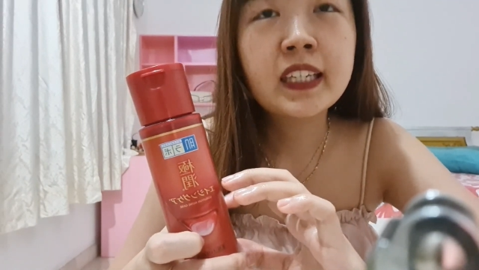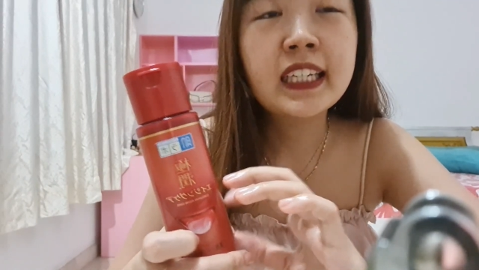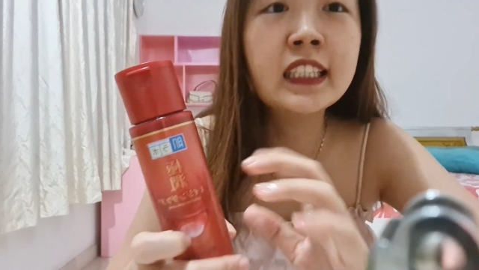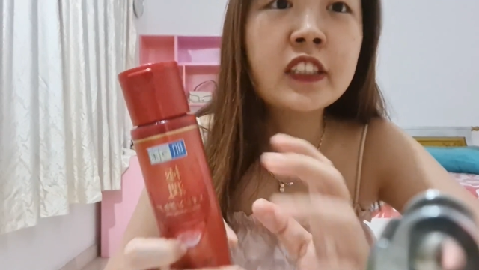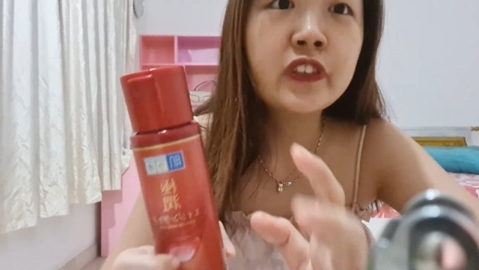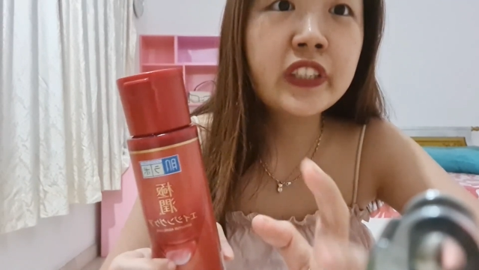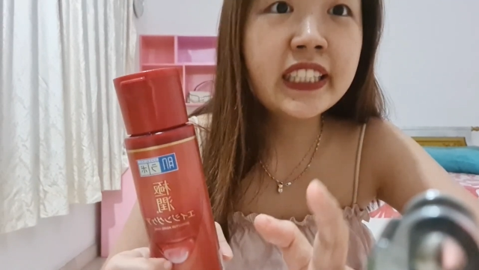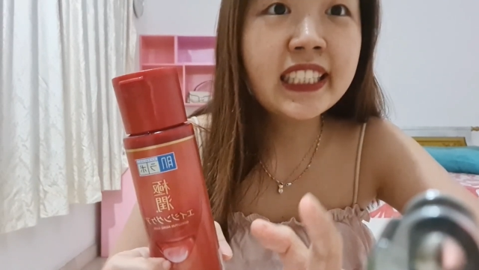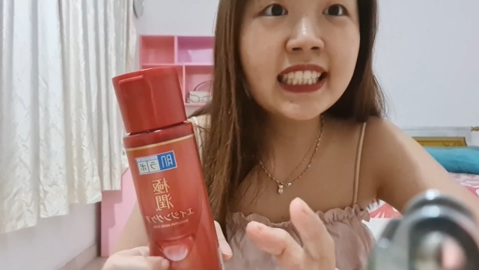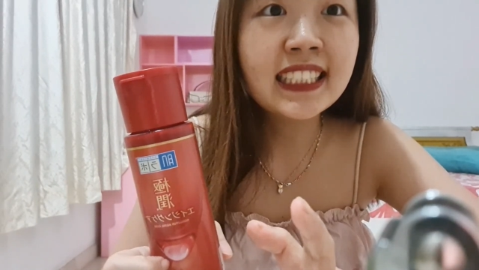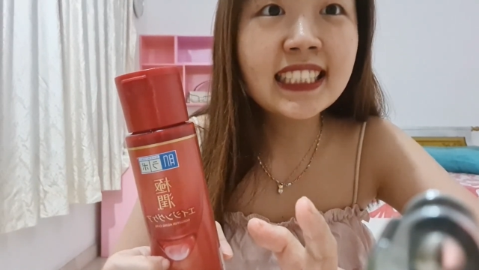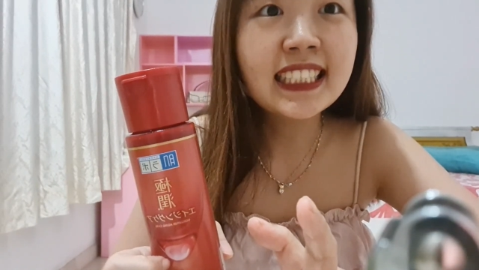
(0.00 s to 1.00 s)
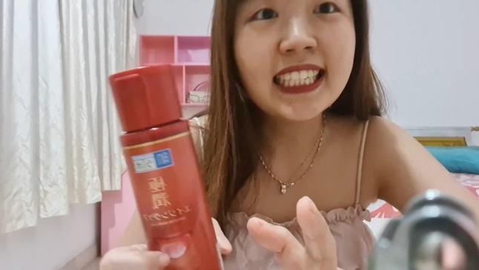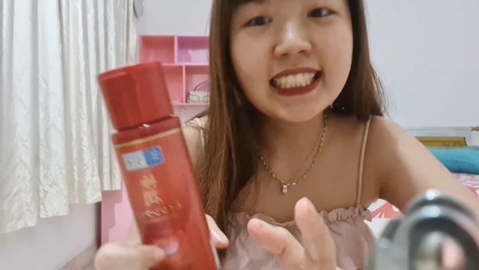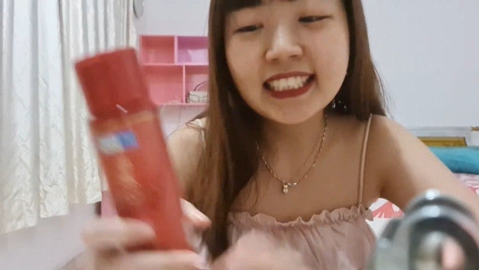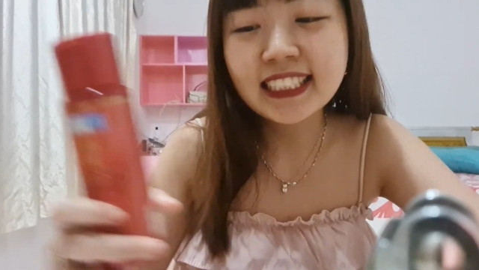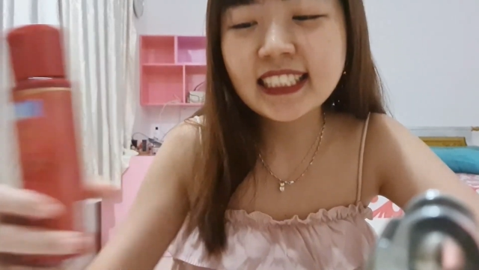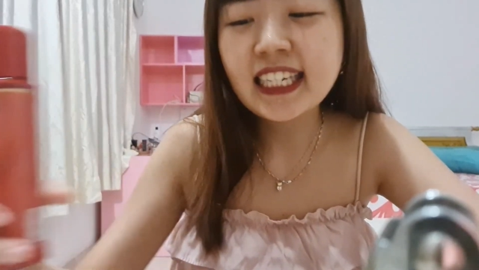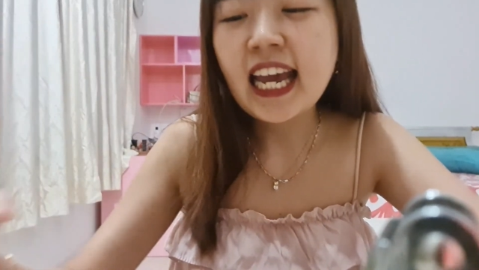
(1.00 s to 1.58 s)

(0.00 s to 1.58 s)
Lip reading: ingredients list.